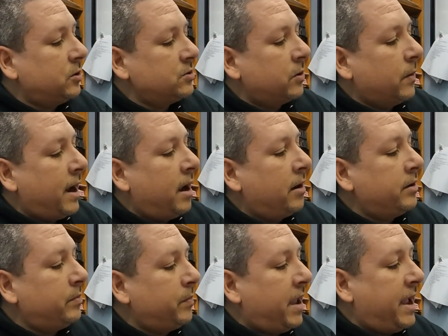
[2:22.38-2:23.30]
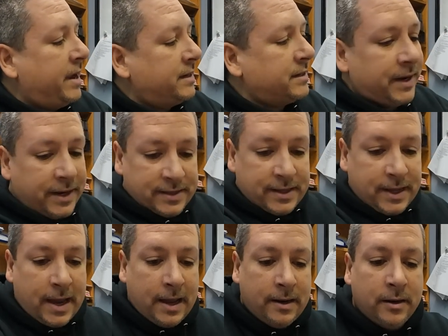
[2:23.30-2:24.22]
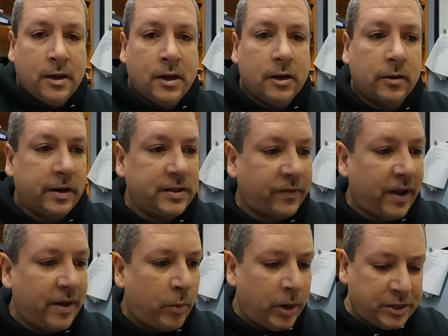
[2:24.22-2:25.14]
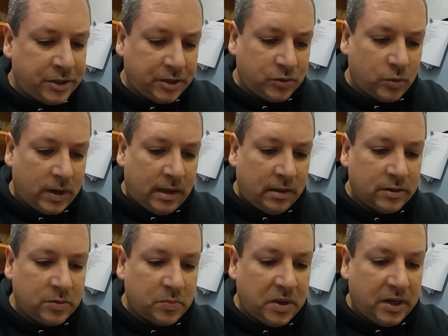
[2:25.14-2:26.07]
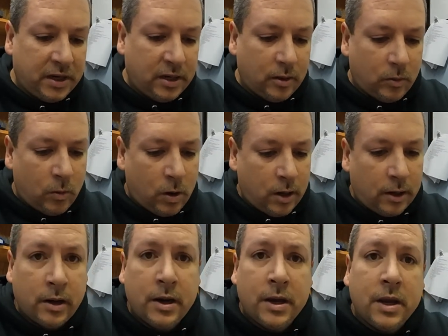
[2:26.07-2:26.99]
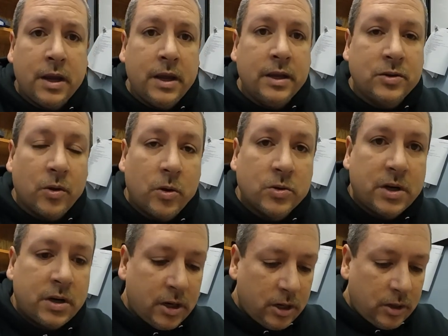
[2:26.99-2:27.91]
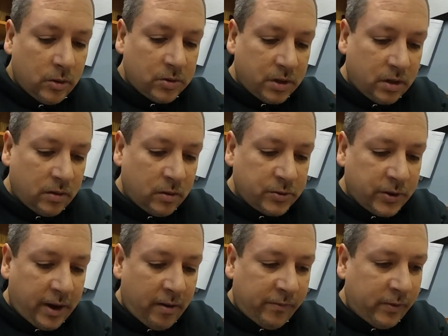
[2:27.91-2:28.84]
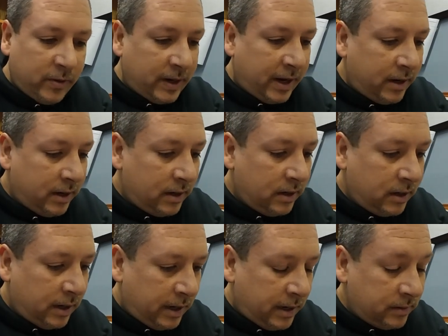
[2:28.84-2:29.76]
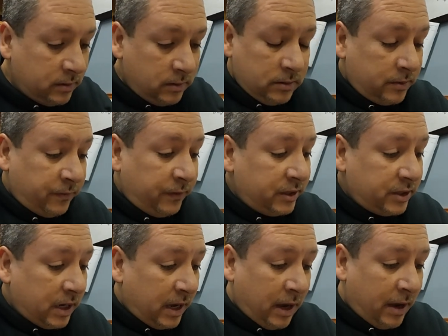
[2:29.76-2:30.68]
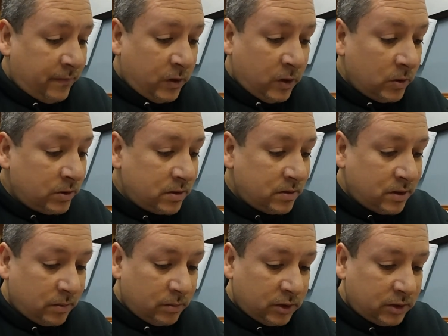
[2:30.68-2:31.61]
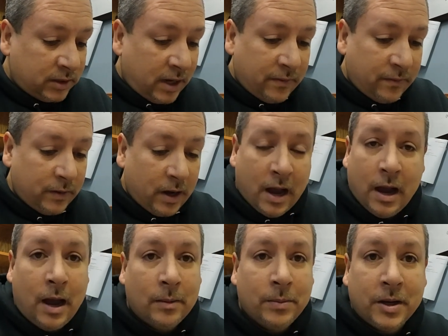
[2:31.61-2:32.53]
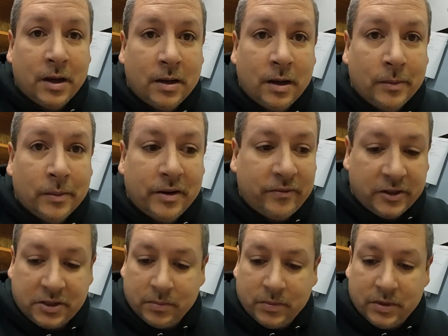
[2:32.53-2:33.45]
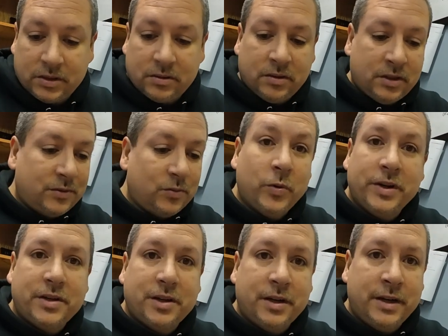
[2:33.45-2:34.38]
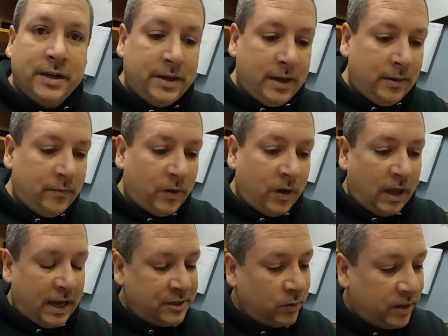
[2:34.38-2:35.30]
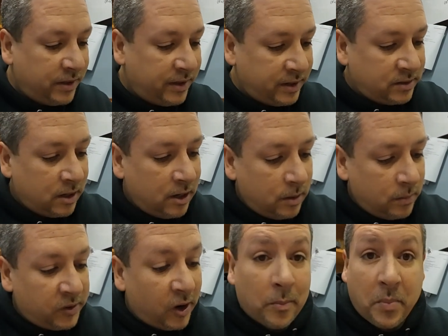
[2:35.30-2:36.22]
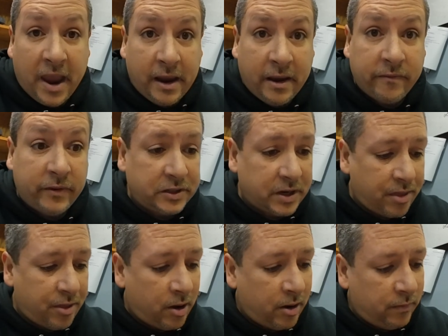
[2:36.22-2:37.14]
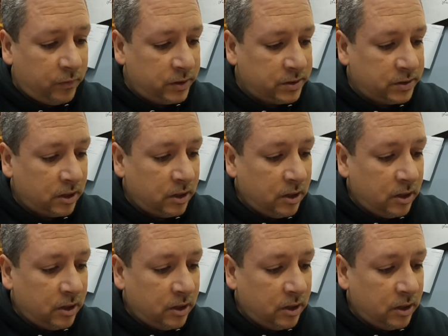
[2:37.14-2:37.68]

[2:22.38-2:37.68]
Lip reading: goes around, it bangs against that and creates vibration as well, spinning in the water. And so those are helpful to fish. I've used similar stuff. I'm gonna fish them this winter and fall. Actually, one of the things beyond panfish I thought of was